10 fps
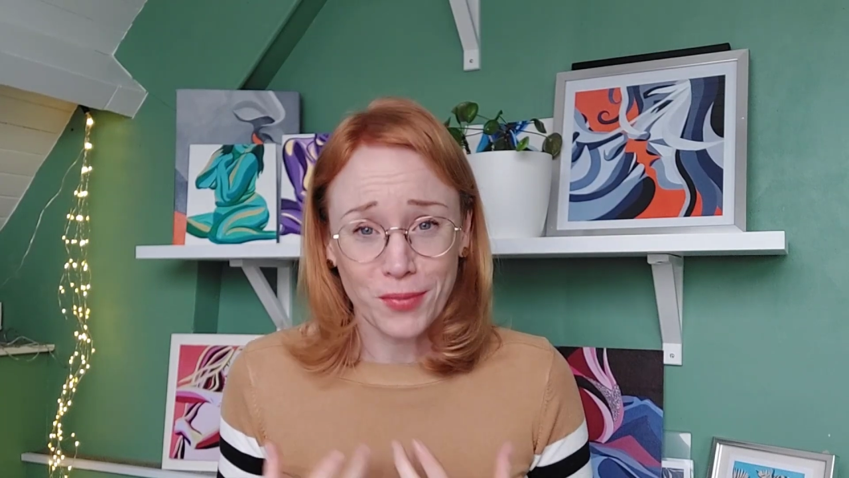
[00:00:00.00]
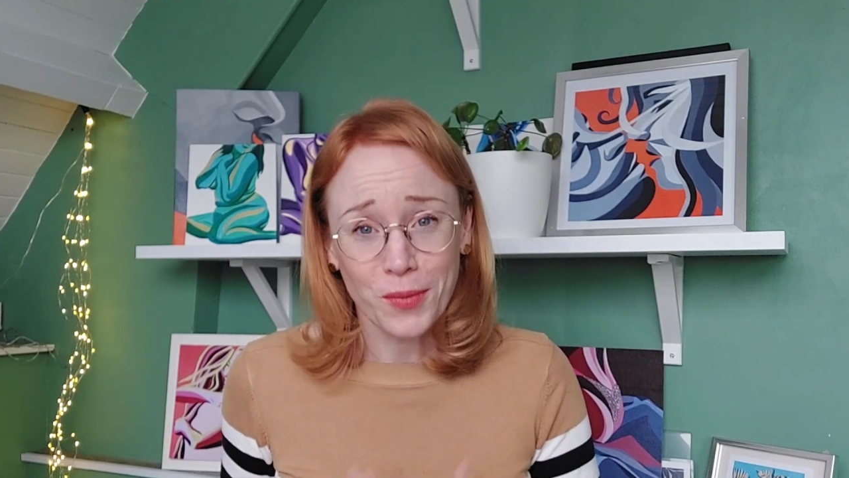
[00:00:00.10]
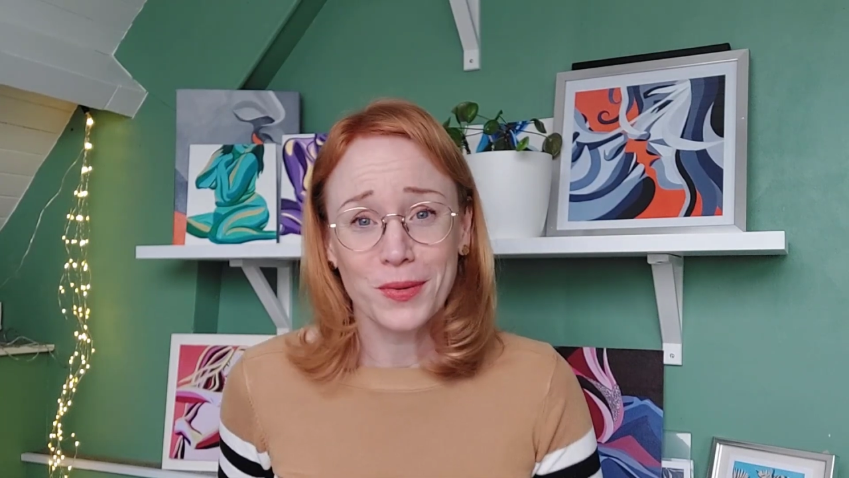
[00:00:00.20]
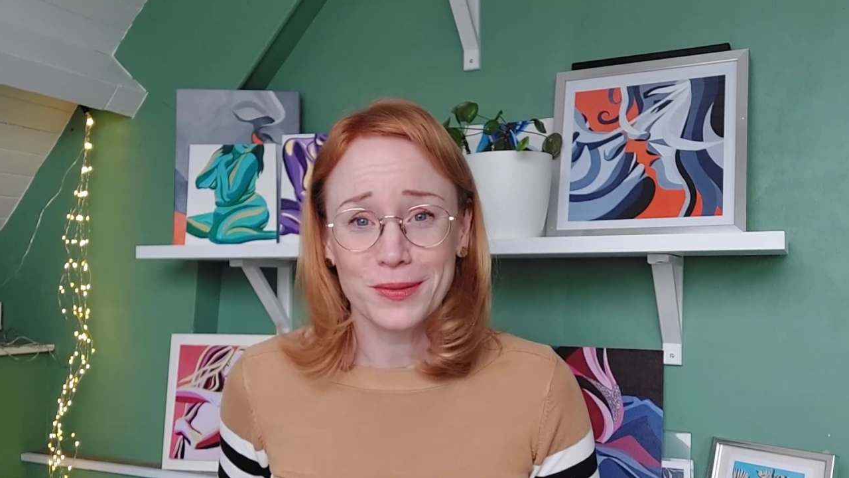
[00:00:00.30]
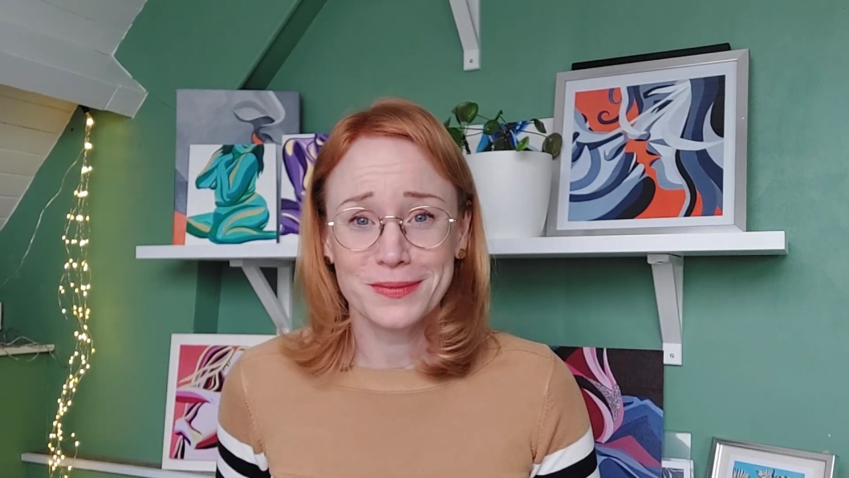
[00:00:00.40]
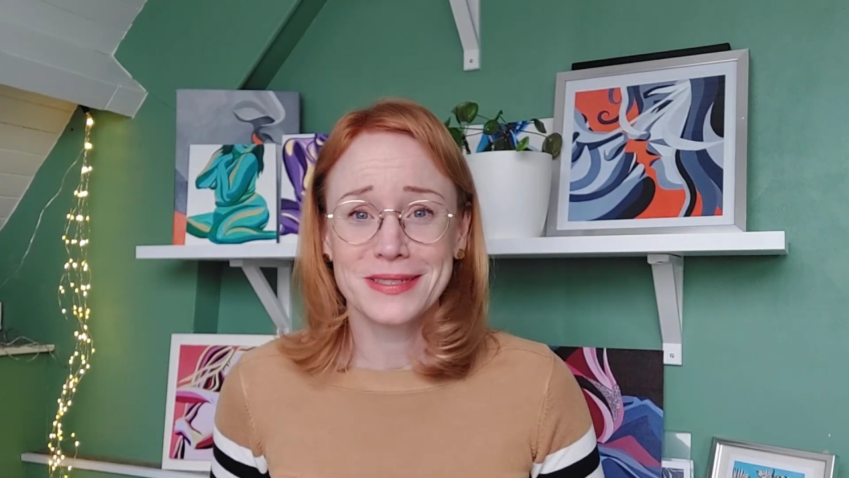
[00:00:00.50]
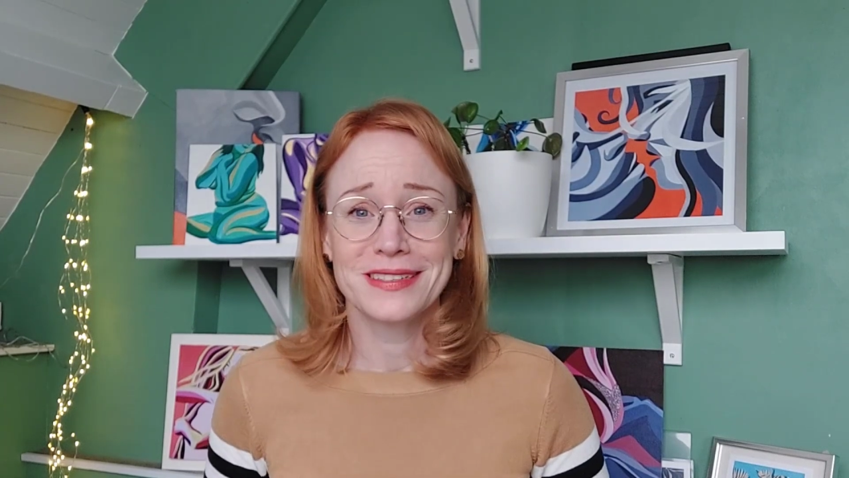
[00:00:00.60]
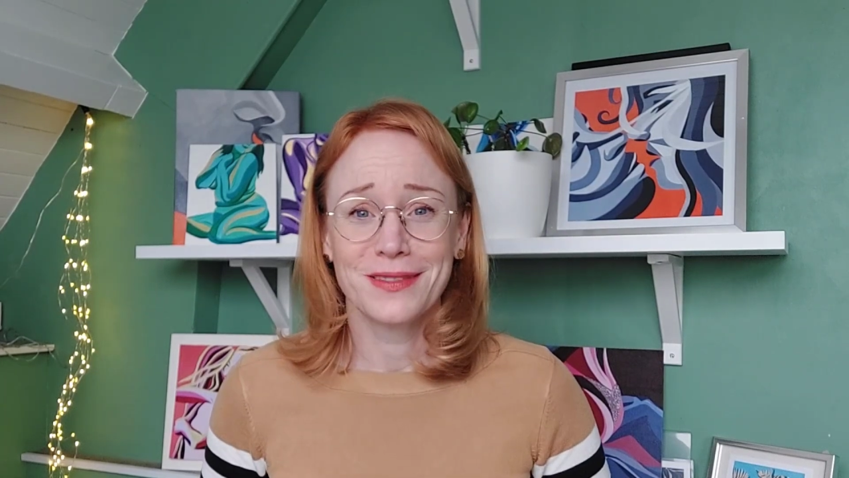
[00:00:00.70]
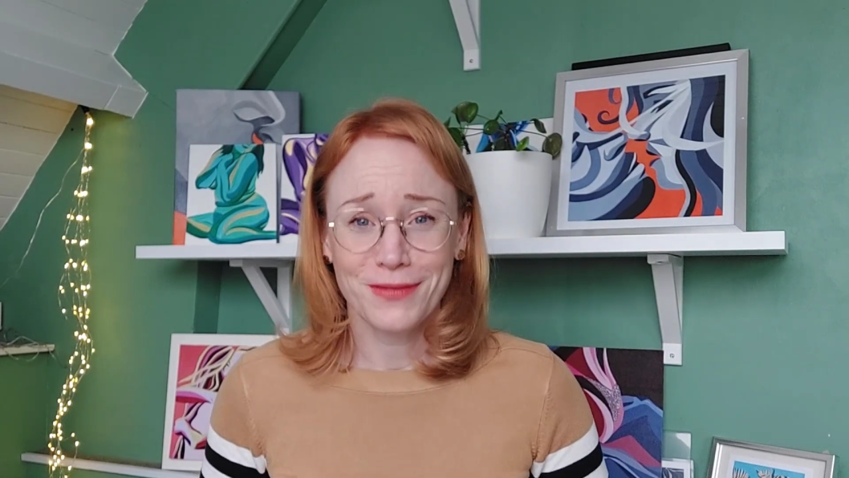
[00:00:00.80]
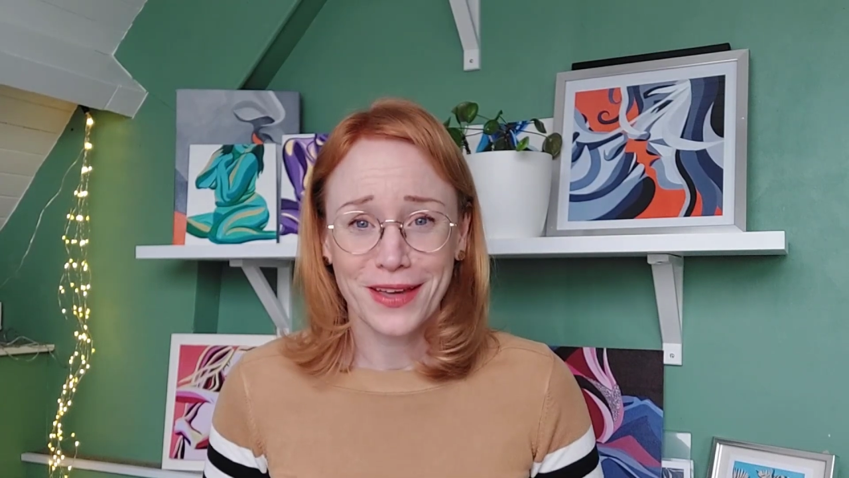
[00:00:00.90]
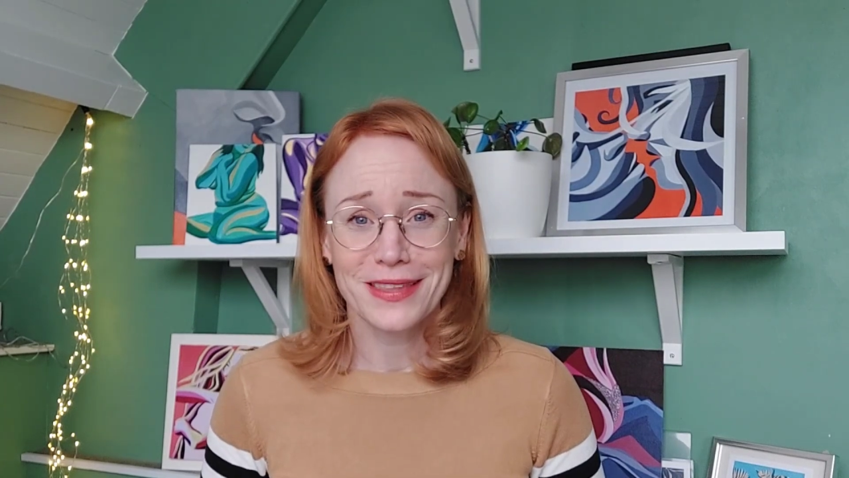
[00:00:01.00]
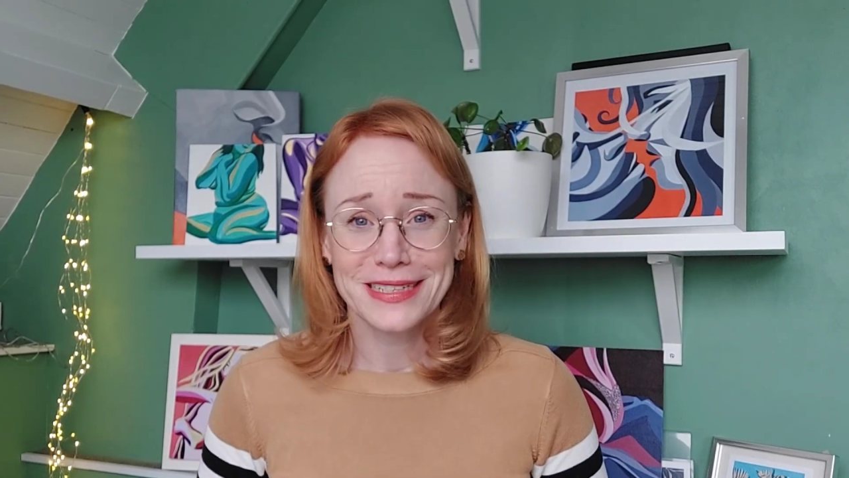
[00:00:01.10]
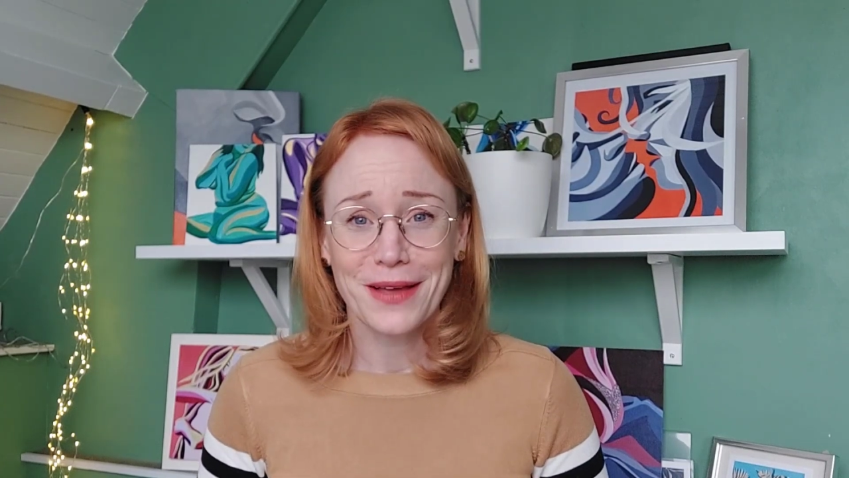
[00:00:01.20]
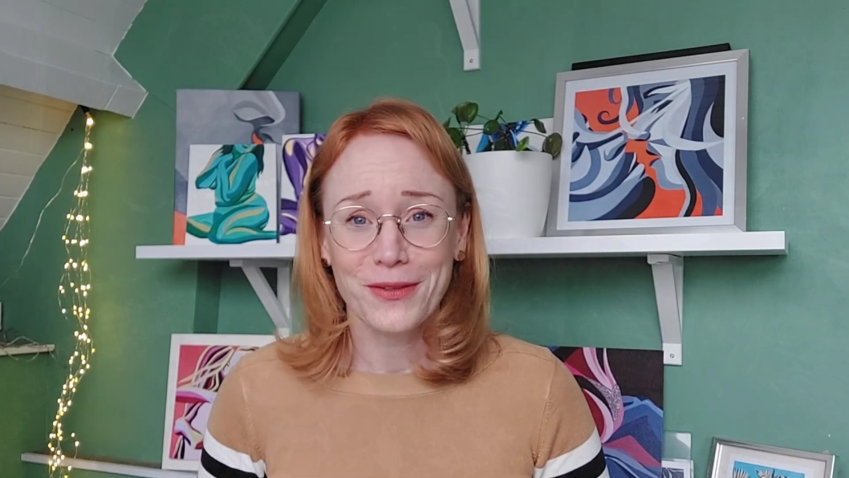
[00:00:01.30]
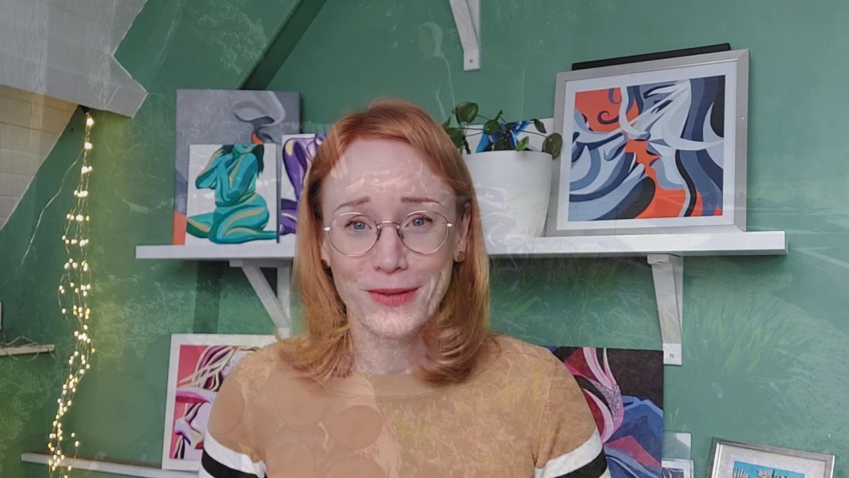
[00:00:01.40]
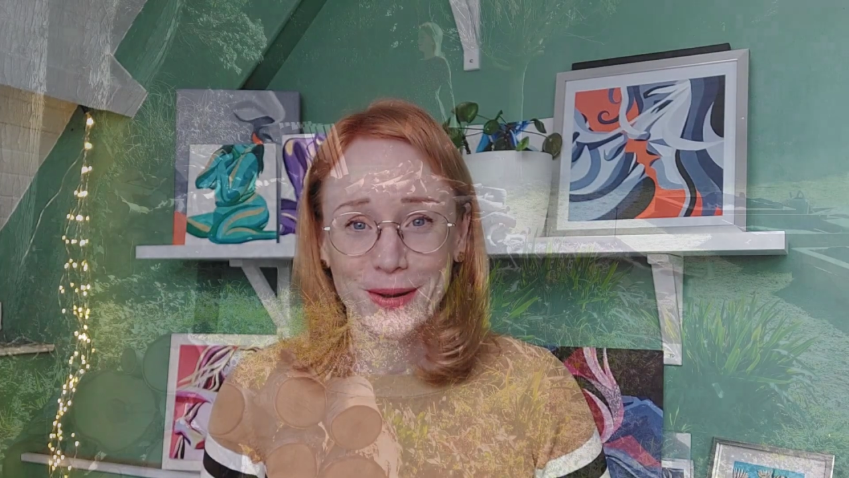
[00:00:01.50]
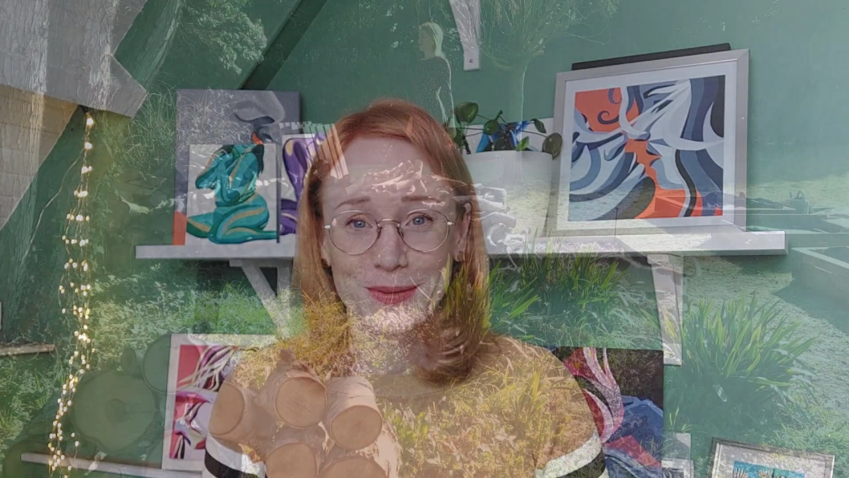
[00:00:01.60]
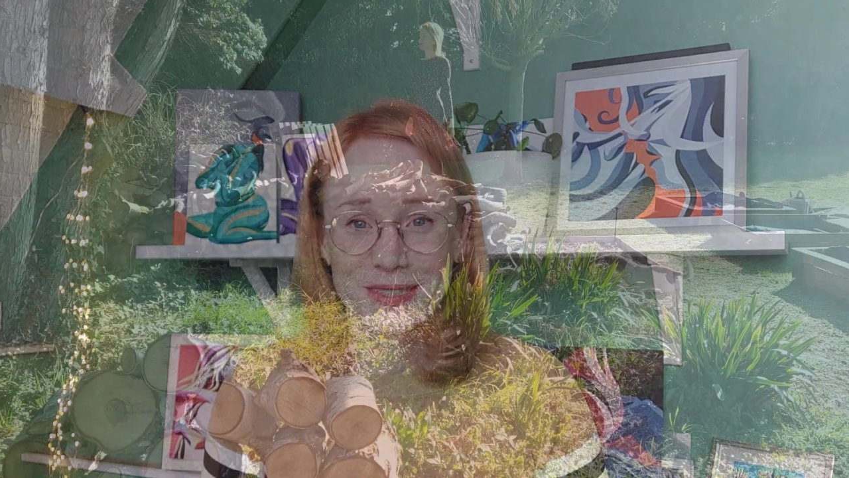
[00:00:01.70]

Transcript: problems further down the road.